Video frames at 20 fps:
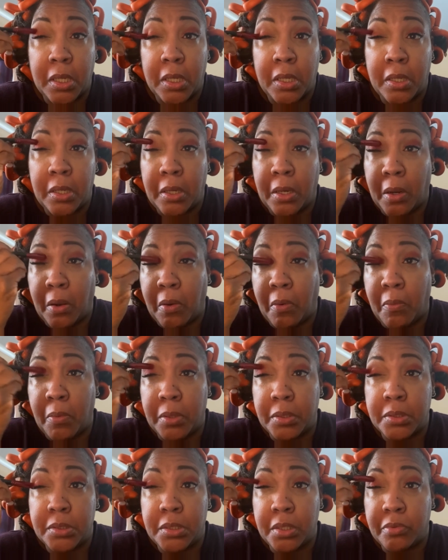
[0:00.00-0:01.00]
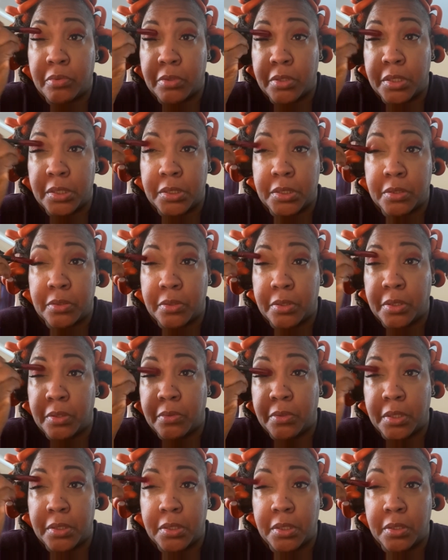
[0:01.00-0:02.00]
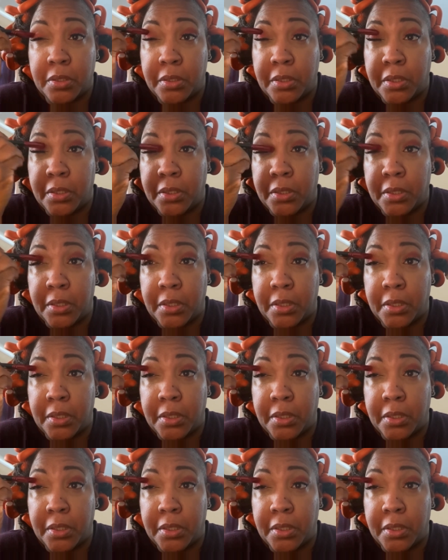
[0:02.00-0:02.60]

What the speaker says: you don't want stuff creasing on you. It doesn't look good.